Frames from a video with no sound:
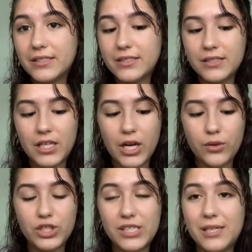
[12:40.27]
you know,
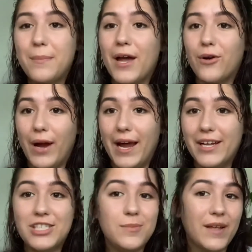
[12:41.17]
she's in my
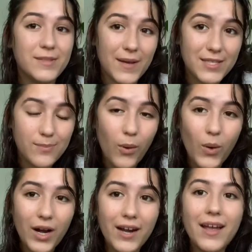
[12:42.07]
grade, she plays my
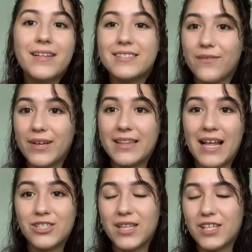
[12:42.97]
sport and stuff like
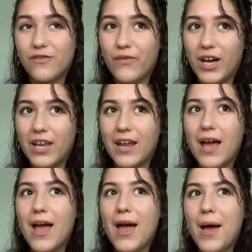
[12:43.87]
that, so that's fun.
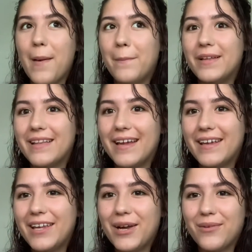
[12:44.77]
But
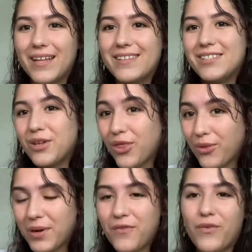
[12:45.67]
like, you know, that's still
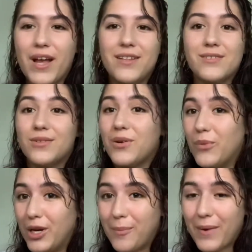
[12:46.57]
3 friends, only
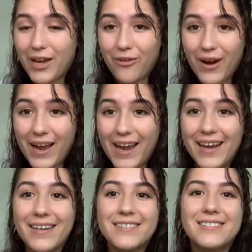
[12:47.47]
1 in my
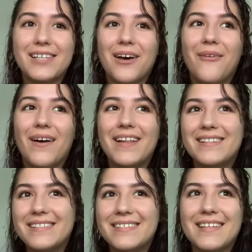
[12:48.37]
grade, so
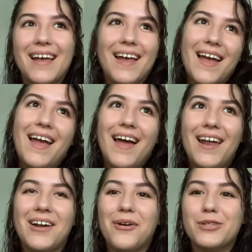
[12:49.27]
it's, I
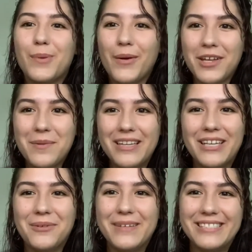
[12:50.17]
don't know, it's probably gonna be a
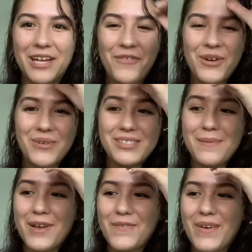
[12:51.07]
little bit difficult to
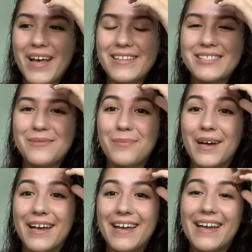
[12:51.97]
make friends,
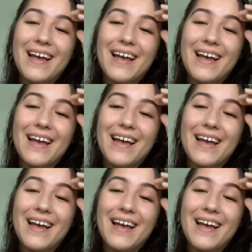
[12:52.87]
but